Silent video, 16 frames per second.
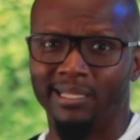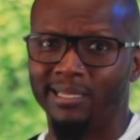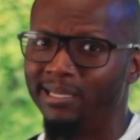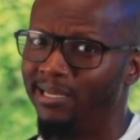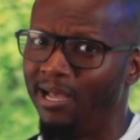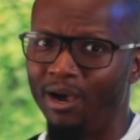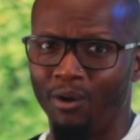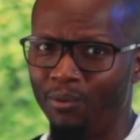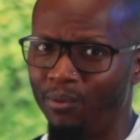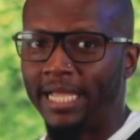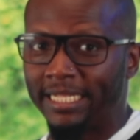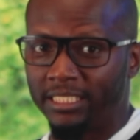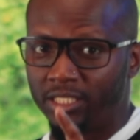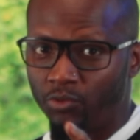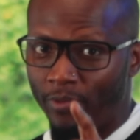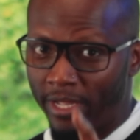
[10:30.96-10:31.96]
No,
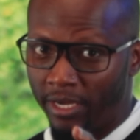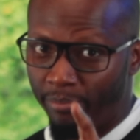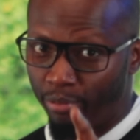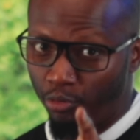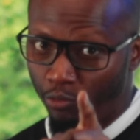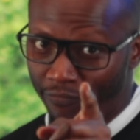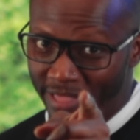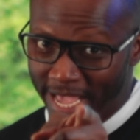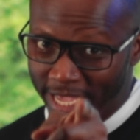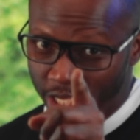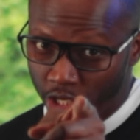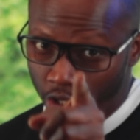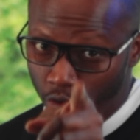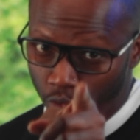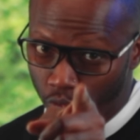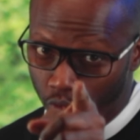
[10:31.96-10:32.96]
that's the way to prove that
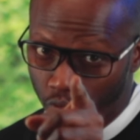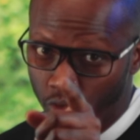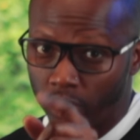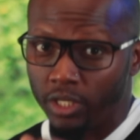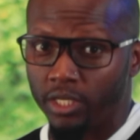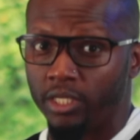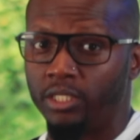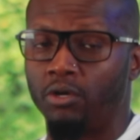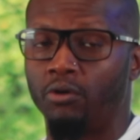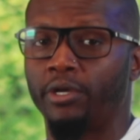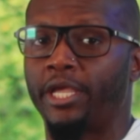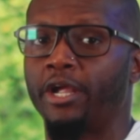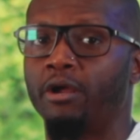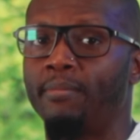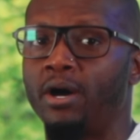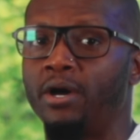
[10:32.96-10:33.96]
you don't
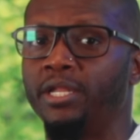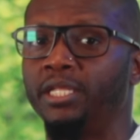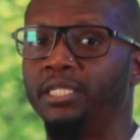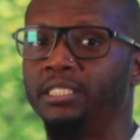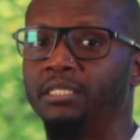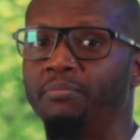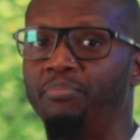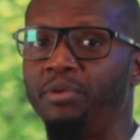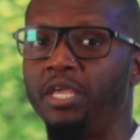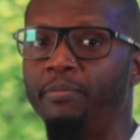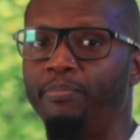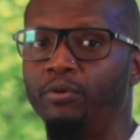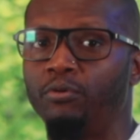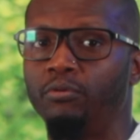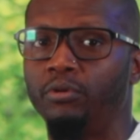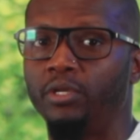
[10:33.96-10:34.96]
care about innocent
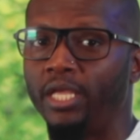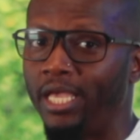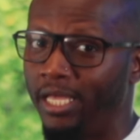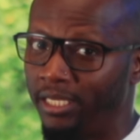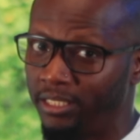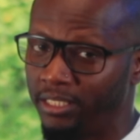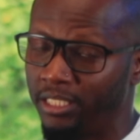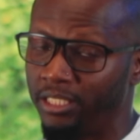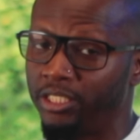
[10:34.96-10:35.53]
people, innocent